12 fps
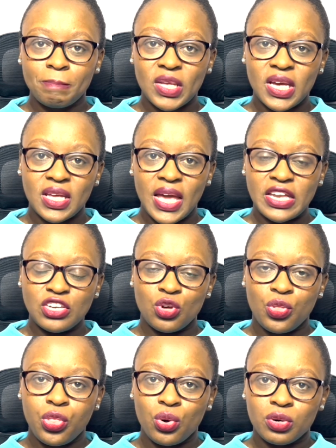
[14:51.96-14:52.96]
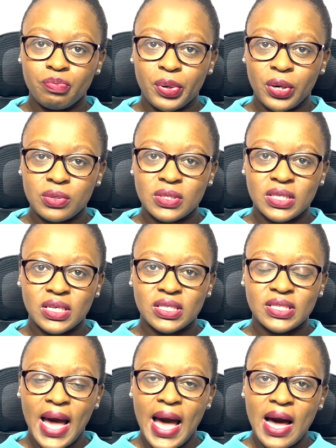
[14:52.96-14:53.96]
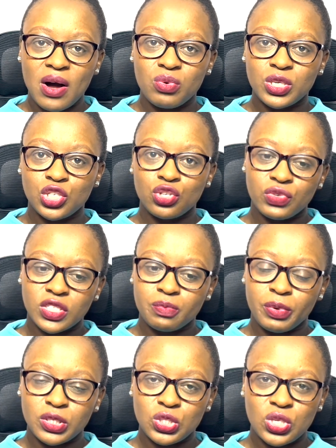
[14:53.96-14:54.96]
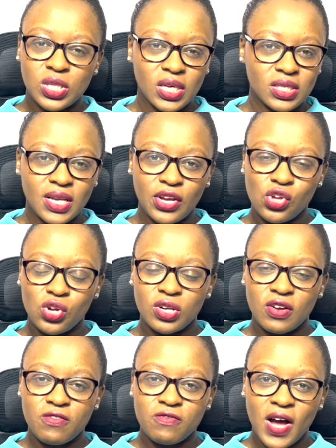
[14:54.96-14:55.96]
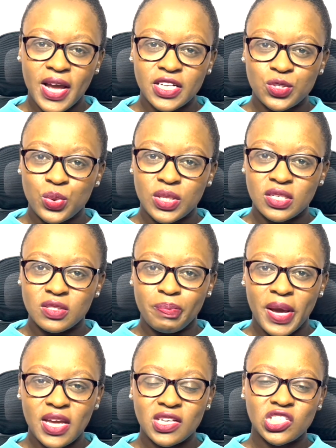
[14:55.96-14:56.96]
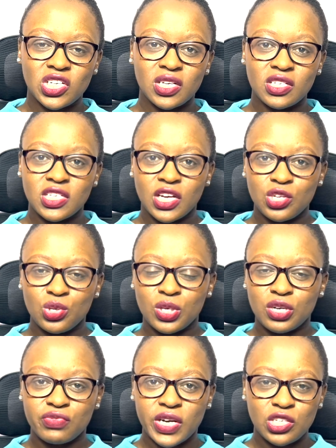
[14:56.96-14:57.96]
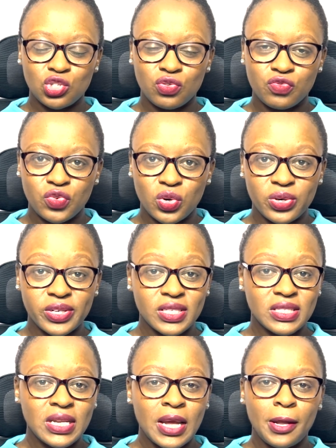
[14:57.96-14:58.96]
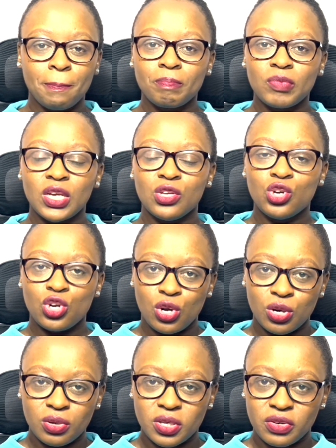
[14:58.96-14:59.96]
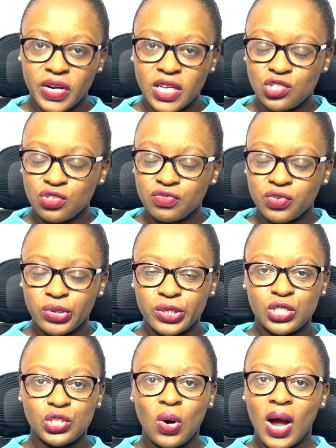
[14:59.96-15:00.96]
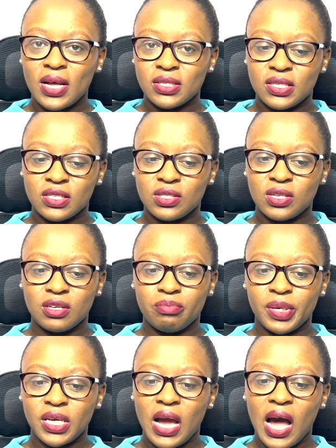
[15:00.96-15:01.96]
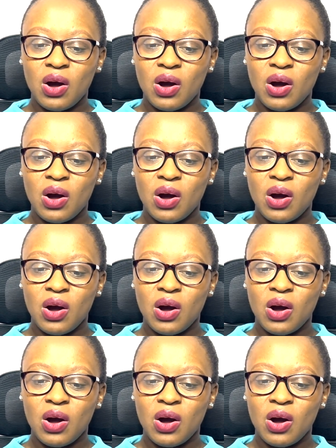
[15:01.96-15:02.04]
again, your thought process. How would you respond to this? Are you going to fight with this patient? Are you going to raise your voice? You're not going to raise your voice. Your answer is going to be, I